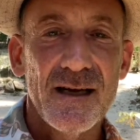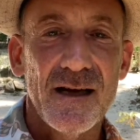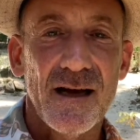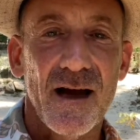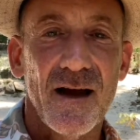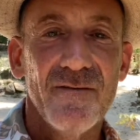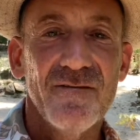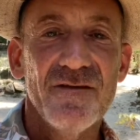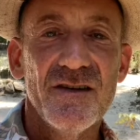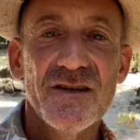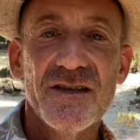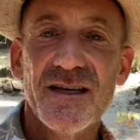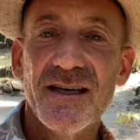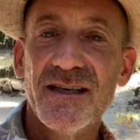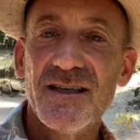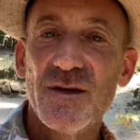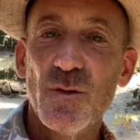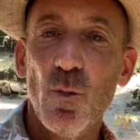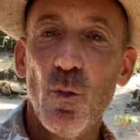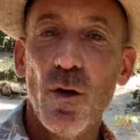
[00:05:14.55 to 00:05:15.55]
um,
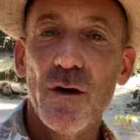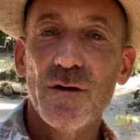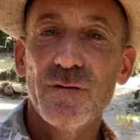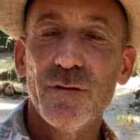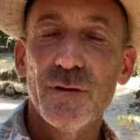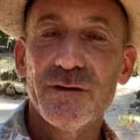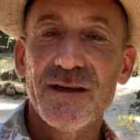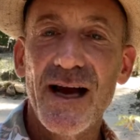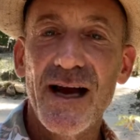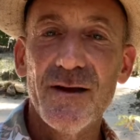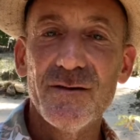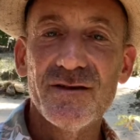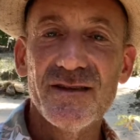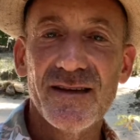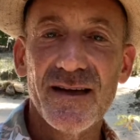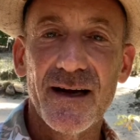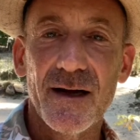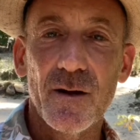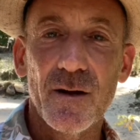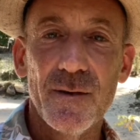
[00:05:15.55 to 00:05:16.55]
visiting some wonderful towns
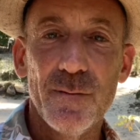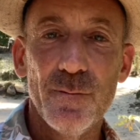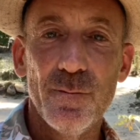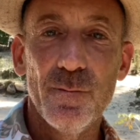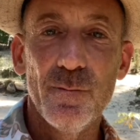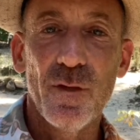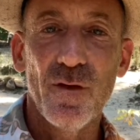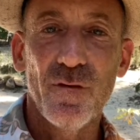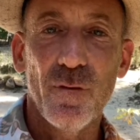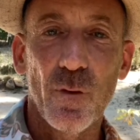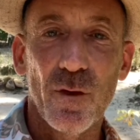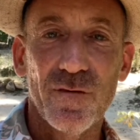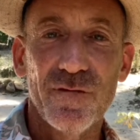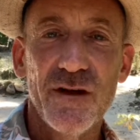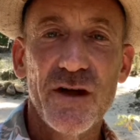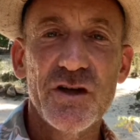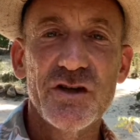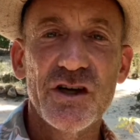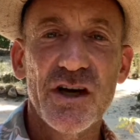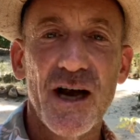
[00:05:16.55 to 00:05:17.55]
there, and before
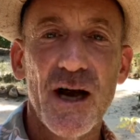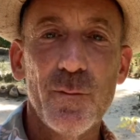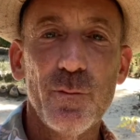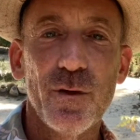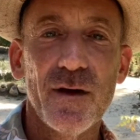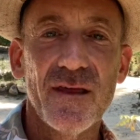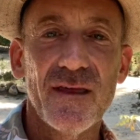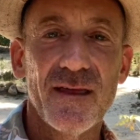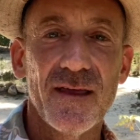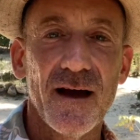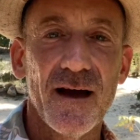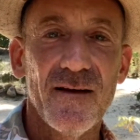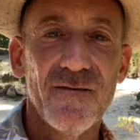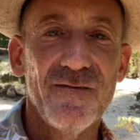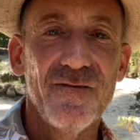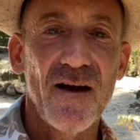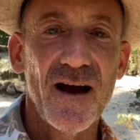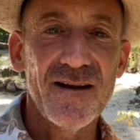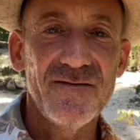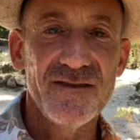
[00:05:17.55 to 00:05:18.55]
finishing up with uh,
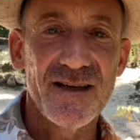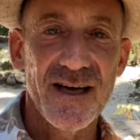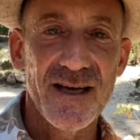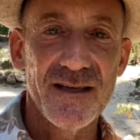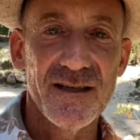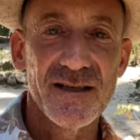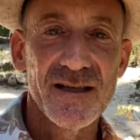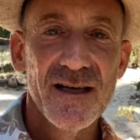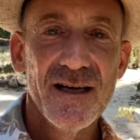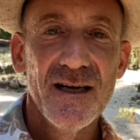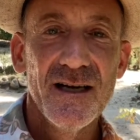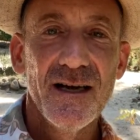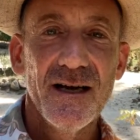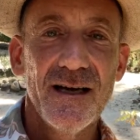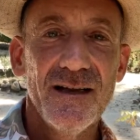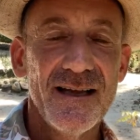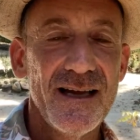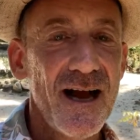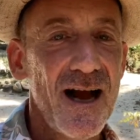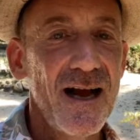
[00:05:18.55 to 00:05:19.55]
five days
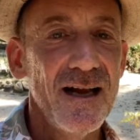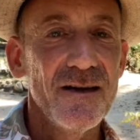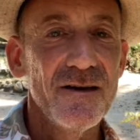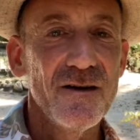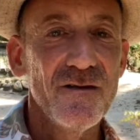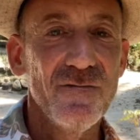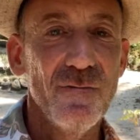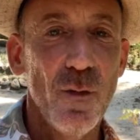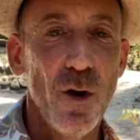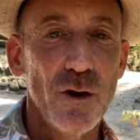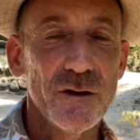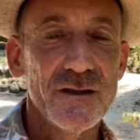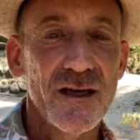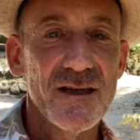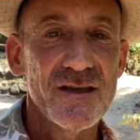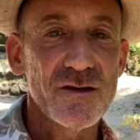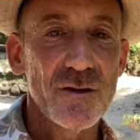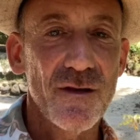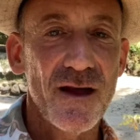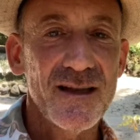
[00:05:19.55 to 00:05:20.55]
in the island of
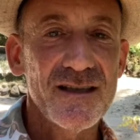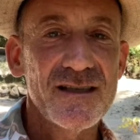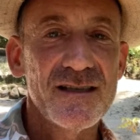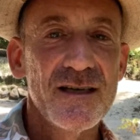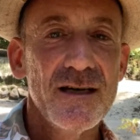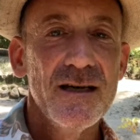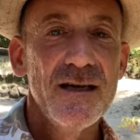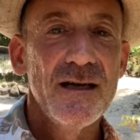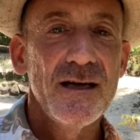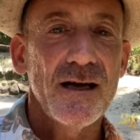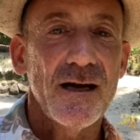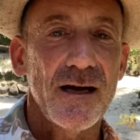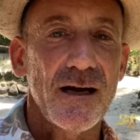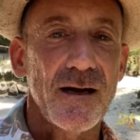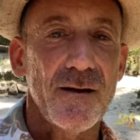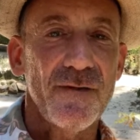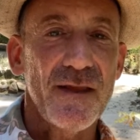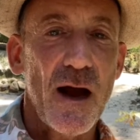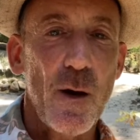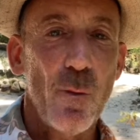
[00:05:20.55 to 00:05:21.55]
Malta. So that's
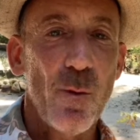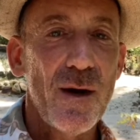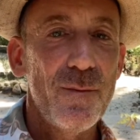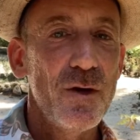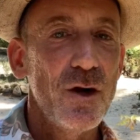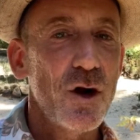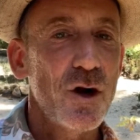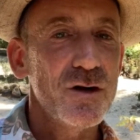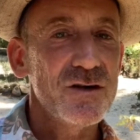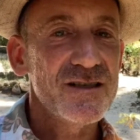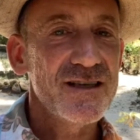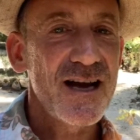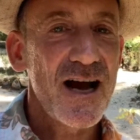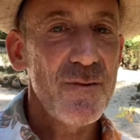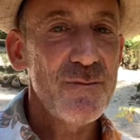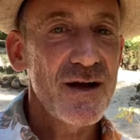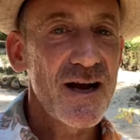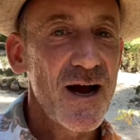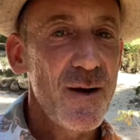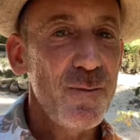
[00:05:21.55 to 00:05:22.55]
uh, that webinar is
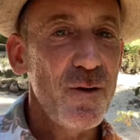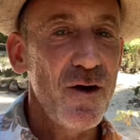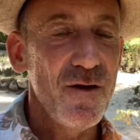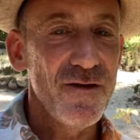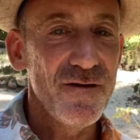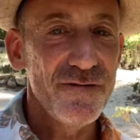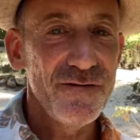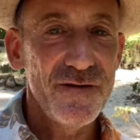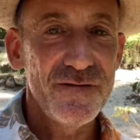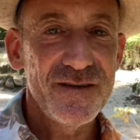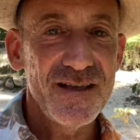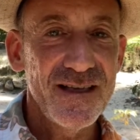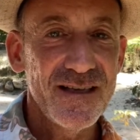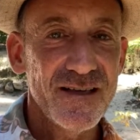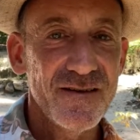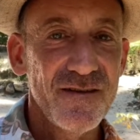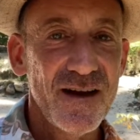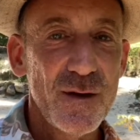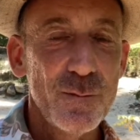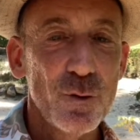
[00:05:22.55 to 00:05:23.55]
coming up on the
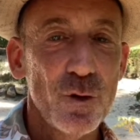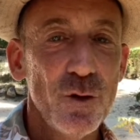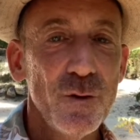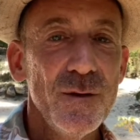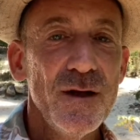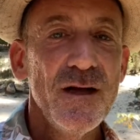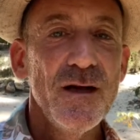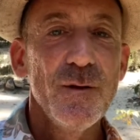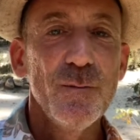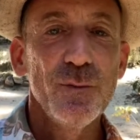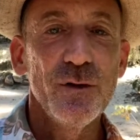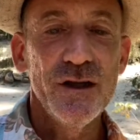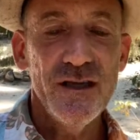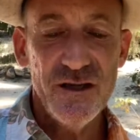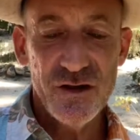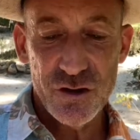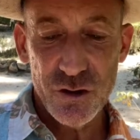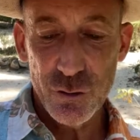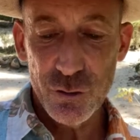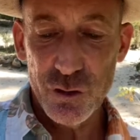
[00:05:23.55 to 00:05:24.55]
fifteenth of April.
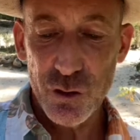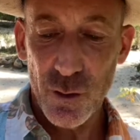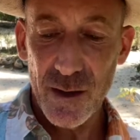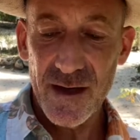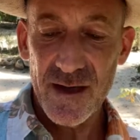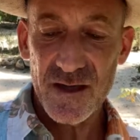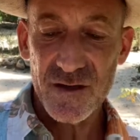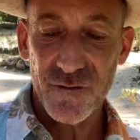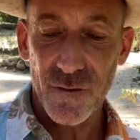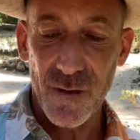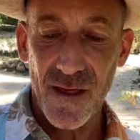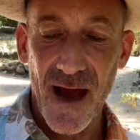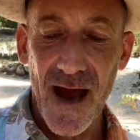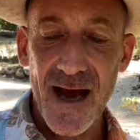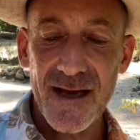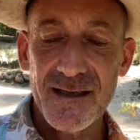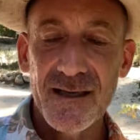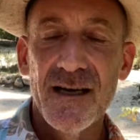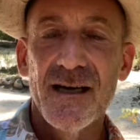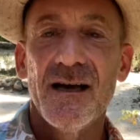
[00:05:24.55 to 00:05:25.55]
Please do join us for
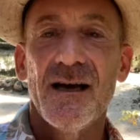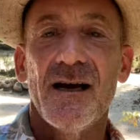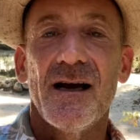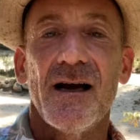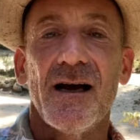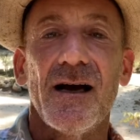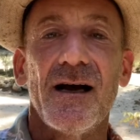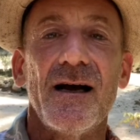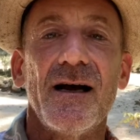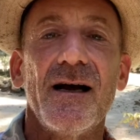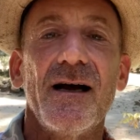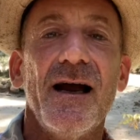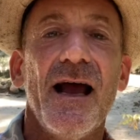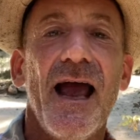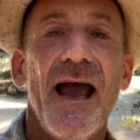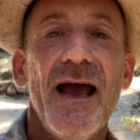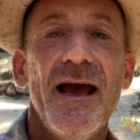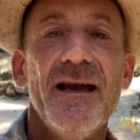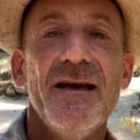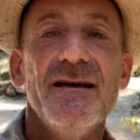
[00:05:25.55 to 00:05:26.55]
that. Uh,
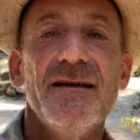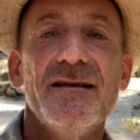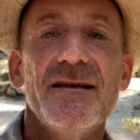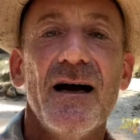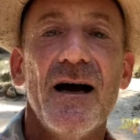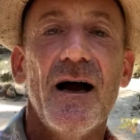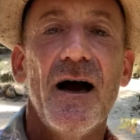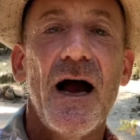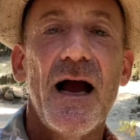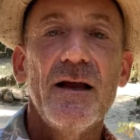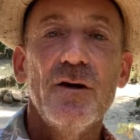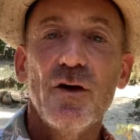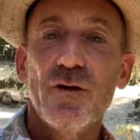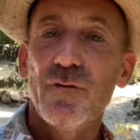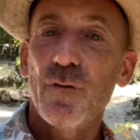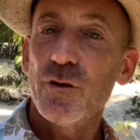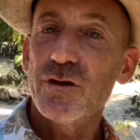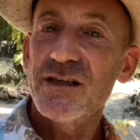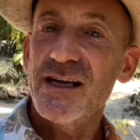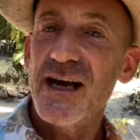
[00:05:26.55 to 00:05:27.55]
and uh, I
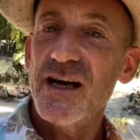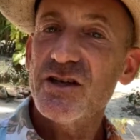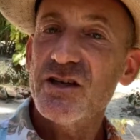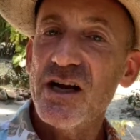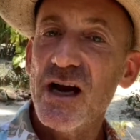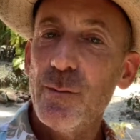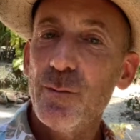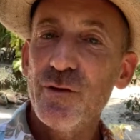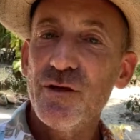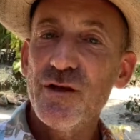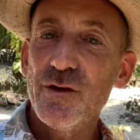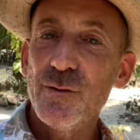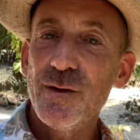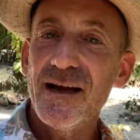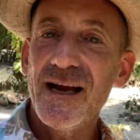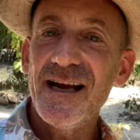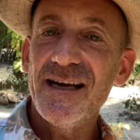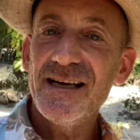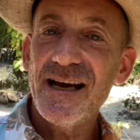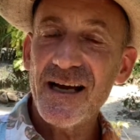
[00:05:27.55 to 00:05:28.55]
look forward to catching up with you
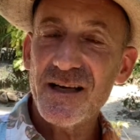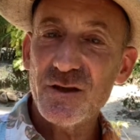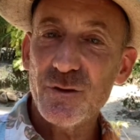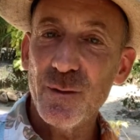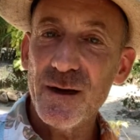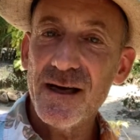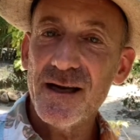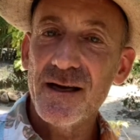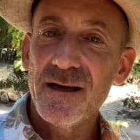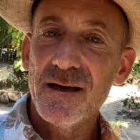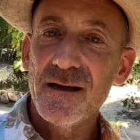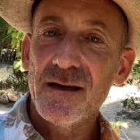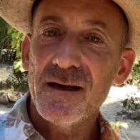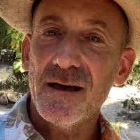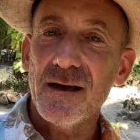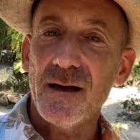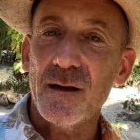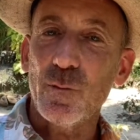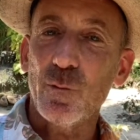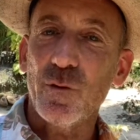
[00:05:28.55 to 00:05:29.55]
again next week
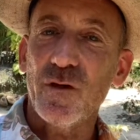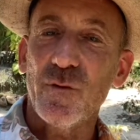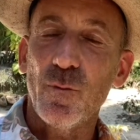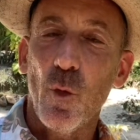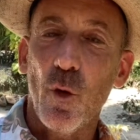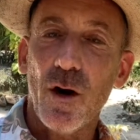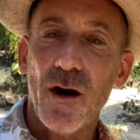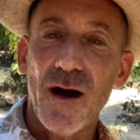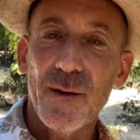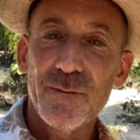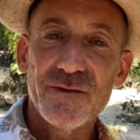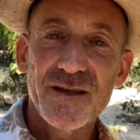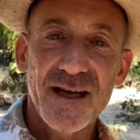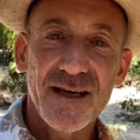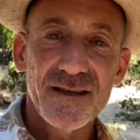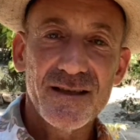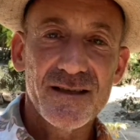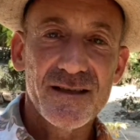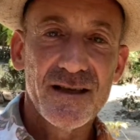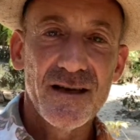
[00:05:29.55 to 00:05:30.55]
um, with more
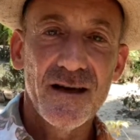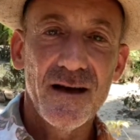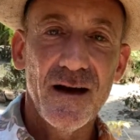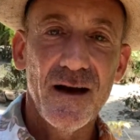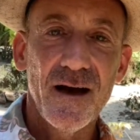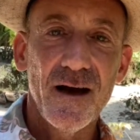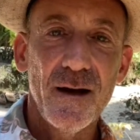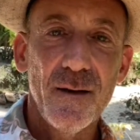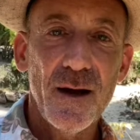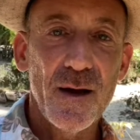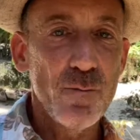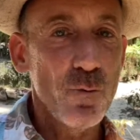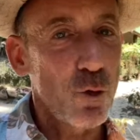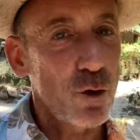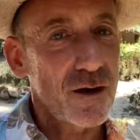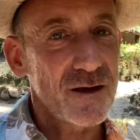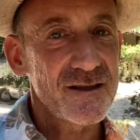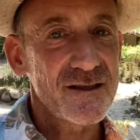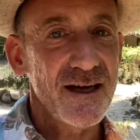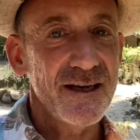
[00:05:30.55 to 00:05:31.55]
updates uh, and
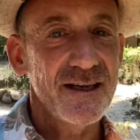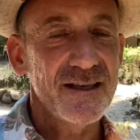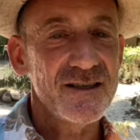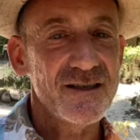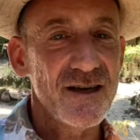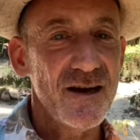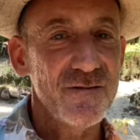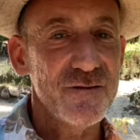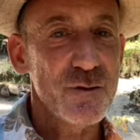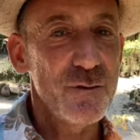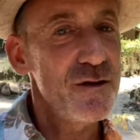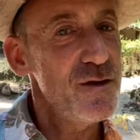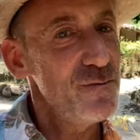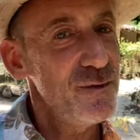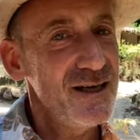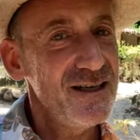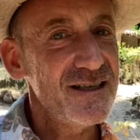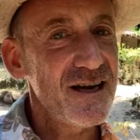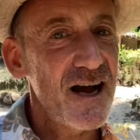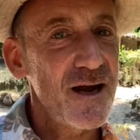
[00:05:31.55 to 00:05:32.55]
more exciting stuff. So in the
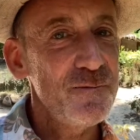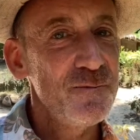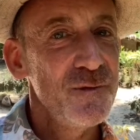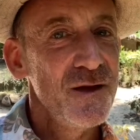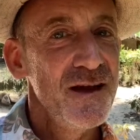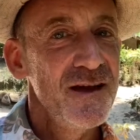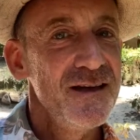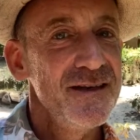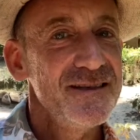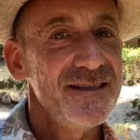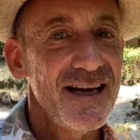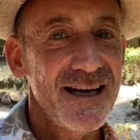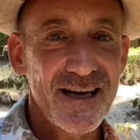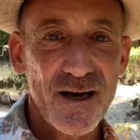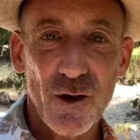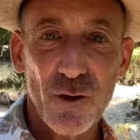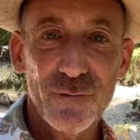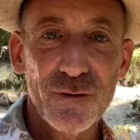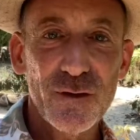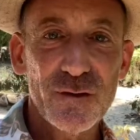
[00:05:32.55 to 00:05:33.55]
meantime, take
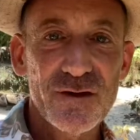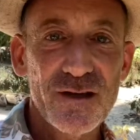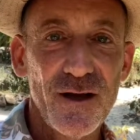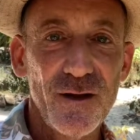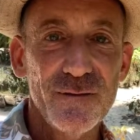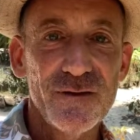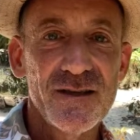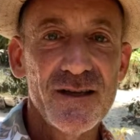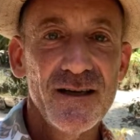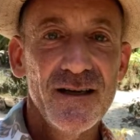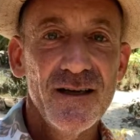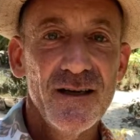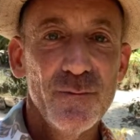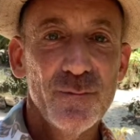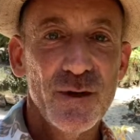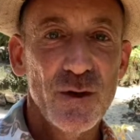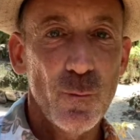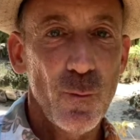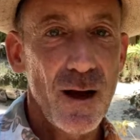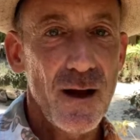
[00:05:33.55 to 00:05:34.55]
care of yourselves,
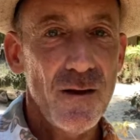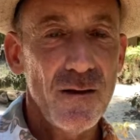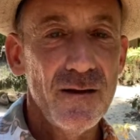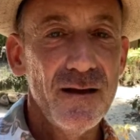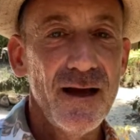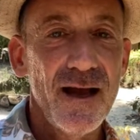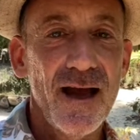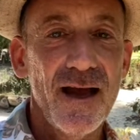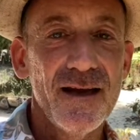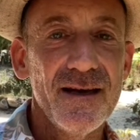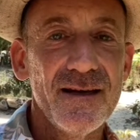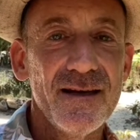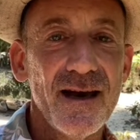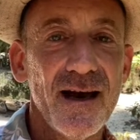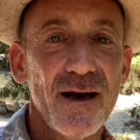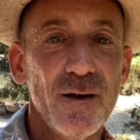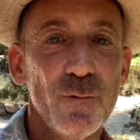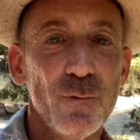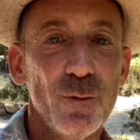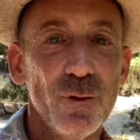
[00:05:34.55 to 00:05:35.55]
be well, and
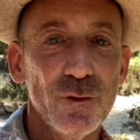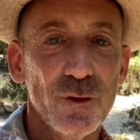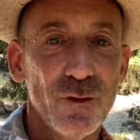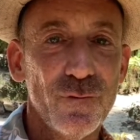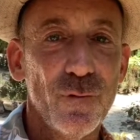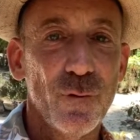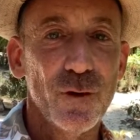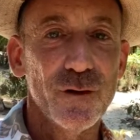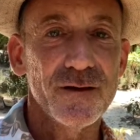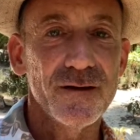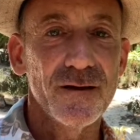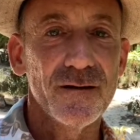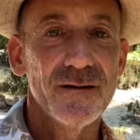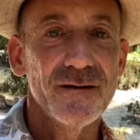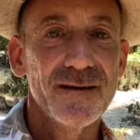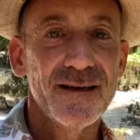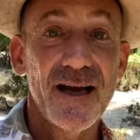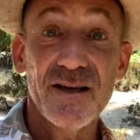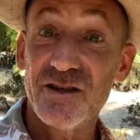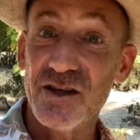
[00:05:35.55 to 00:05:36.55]
uh, we'll look forward to
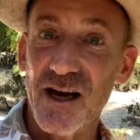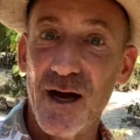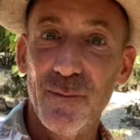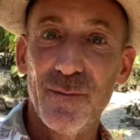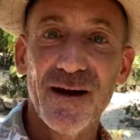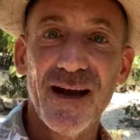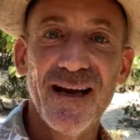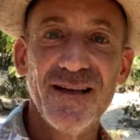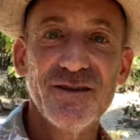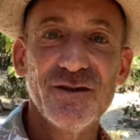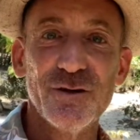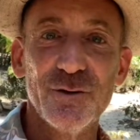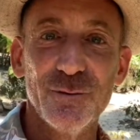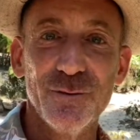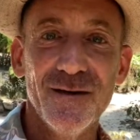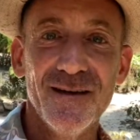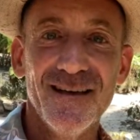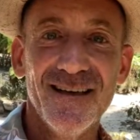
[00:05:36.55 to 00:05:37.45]
catching up again soon.